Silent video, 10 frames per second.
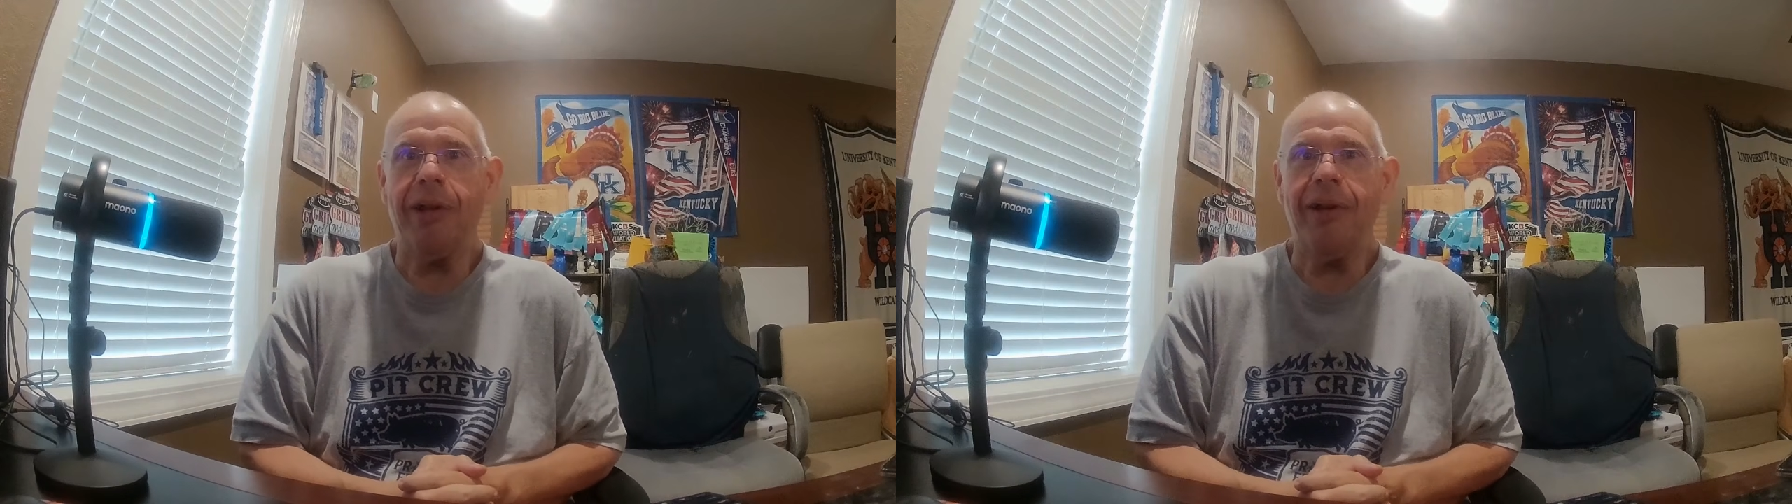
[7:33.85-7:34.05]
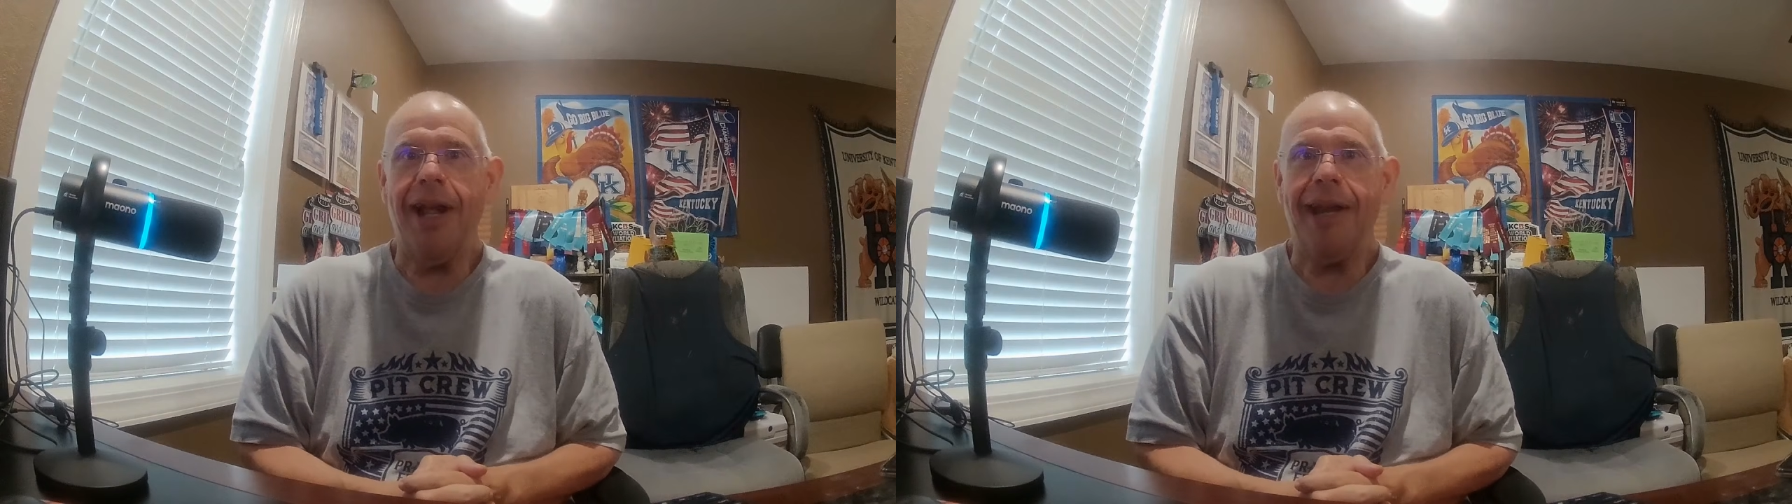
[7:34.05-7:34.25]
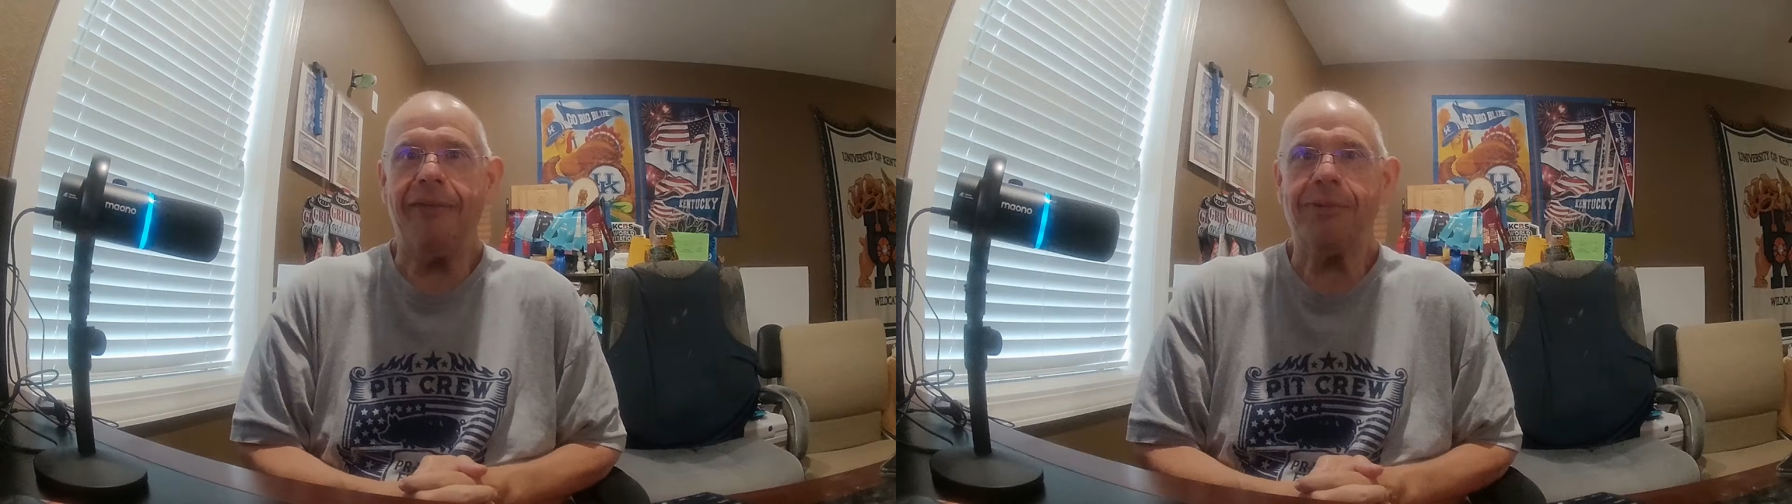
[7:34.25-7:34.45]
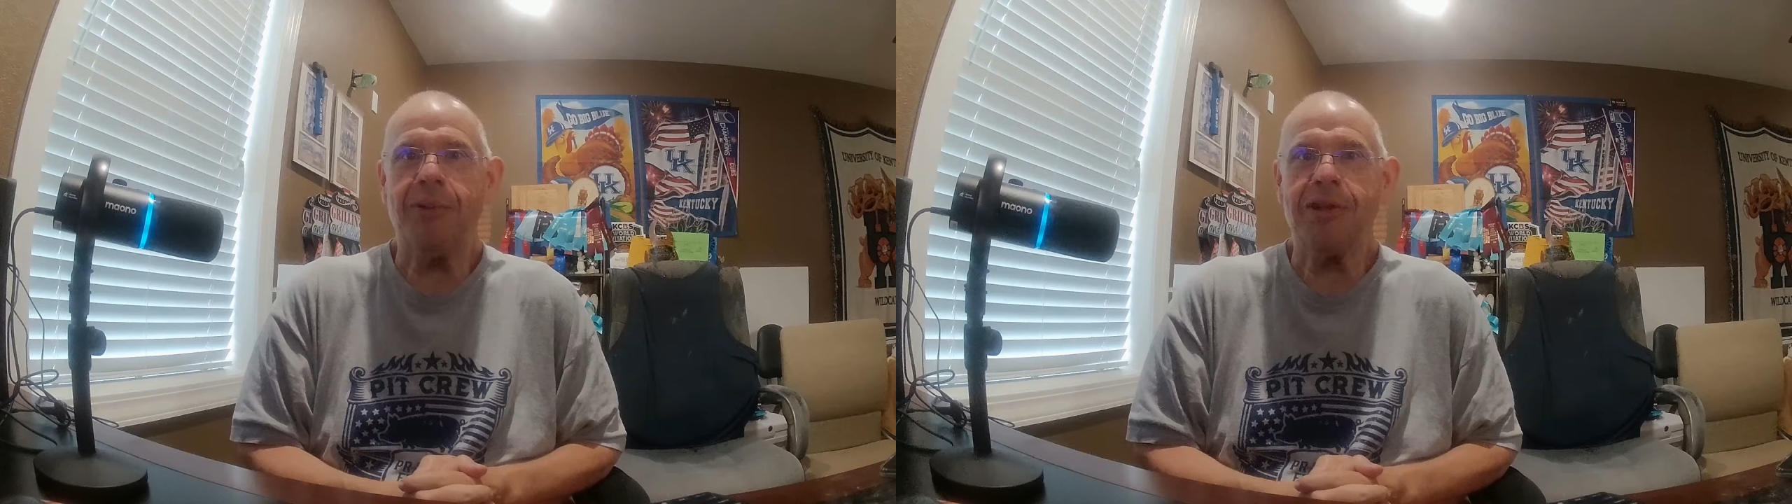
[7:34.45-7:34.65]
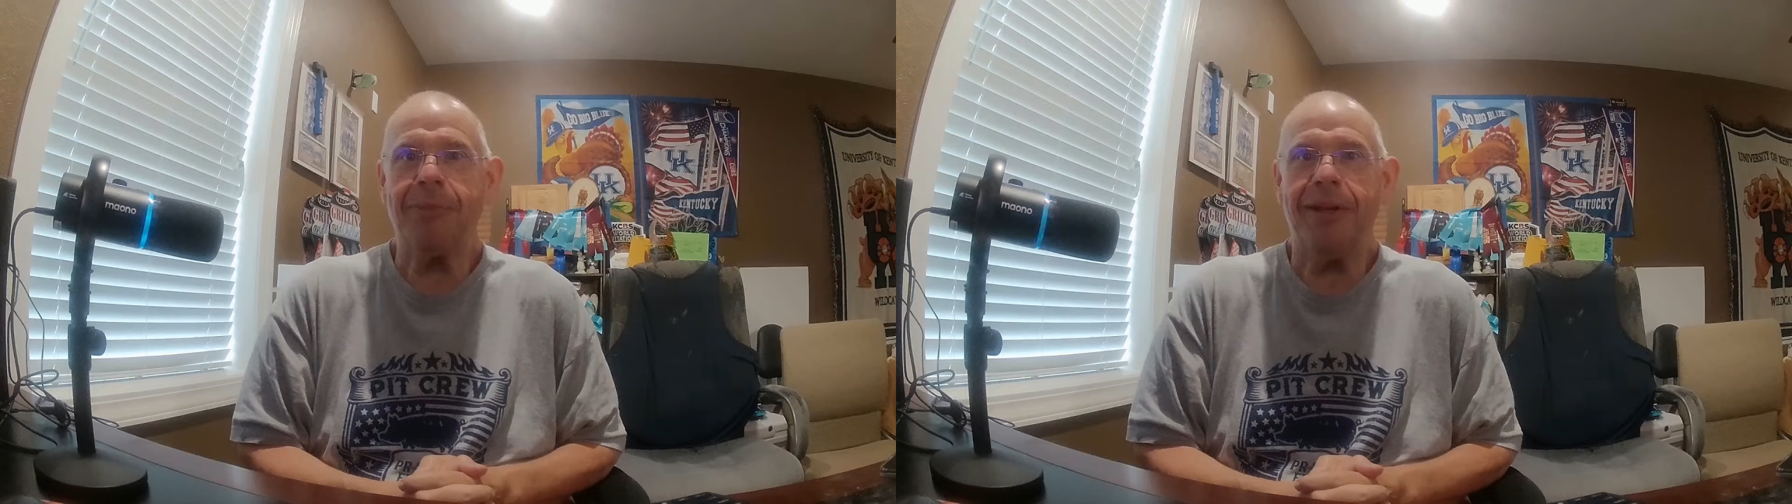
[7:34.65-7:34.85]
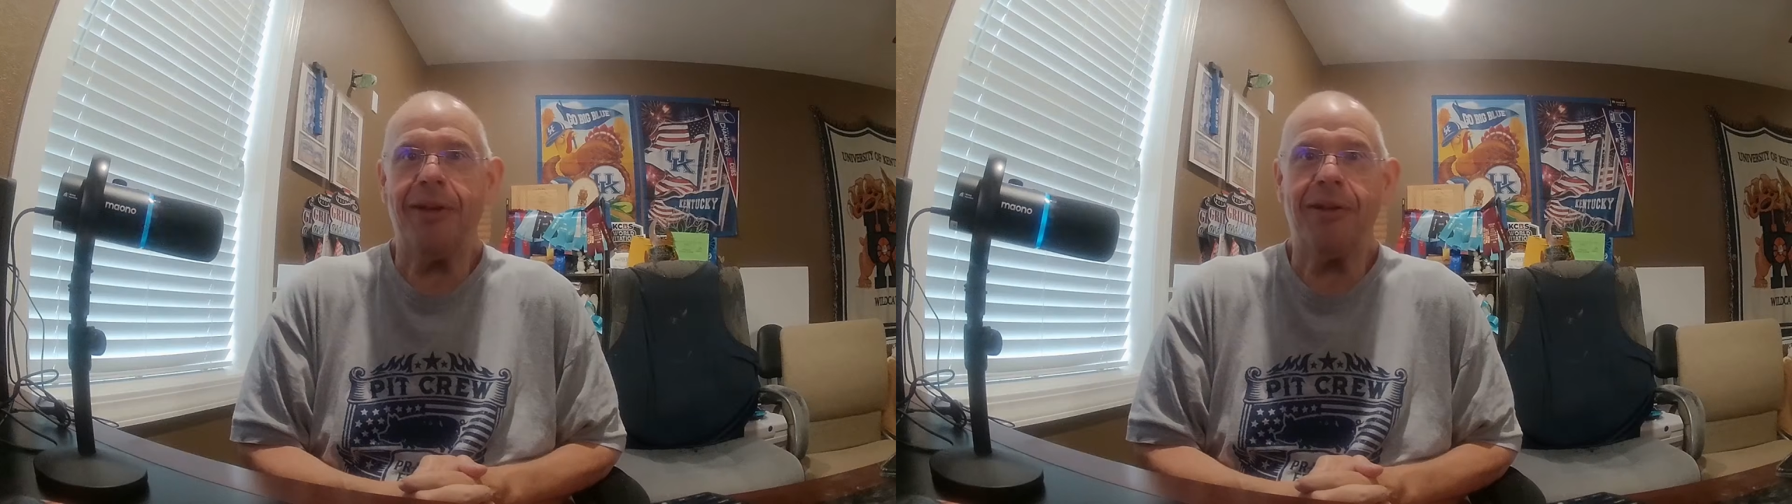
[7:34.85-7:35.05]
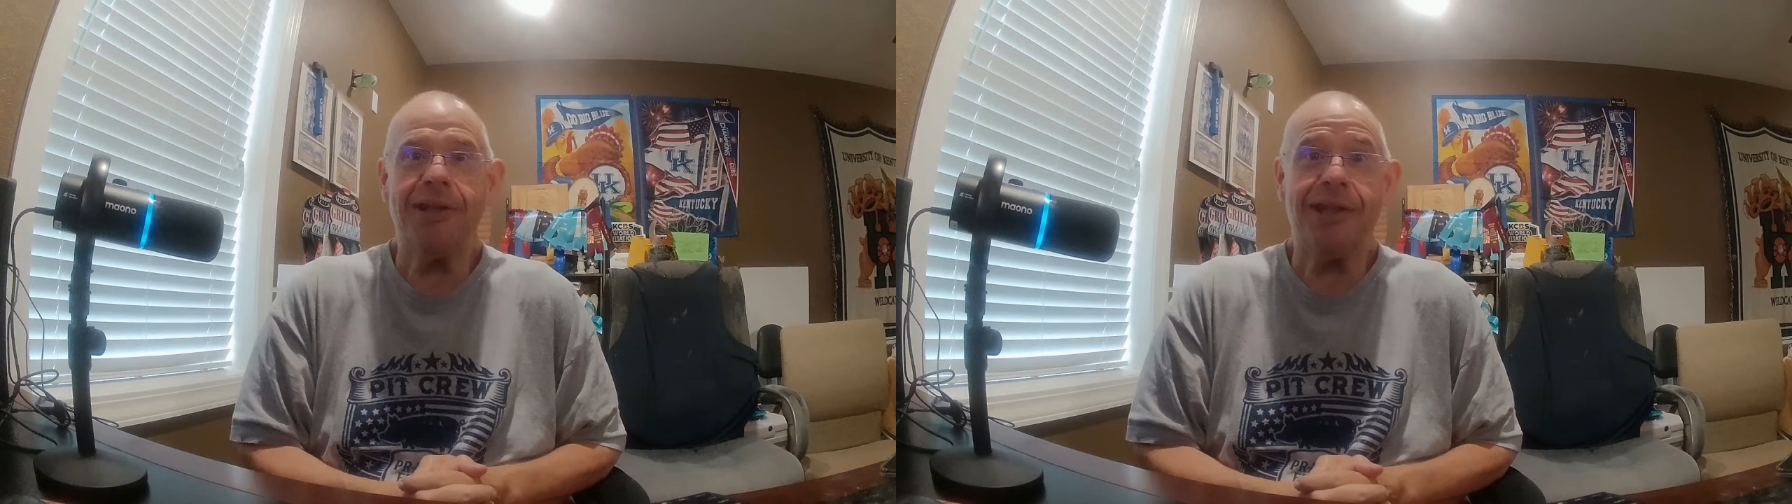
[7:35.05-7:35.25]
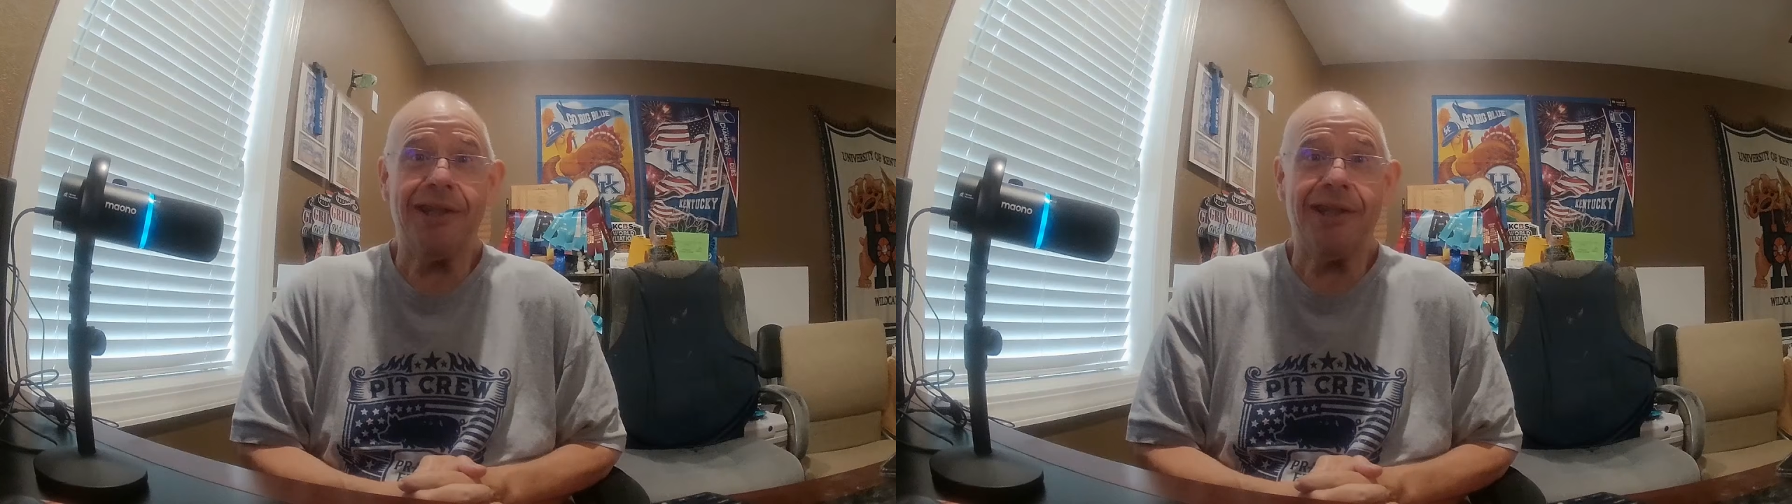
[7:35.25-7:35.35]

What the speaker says: you're not even supposed to be on this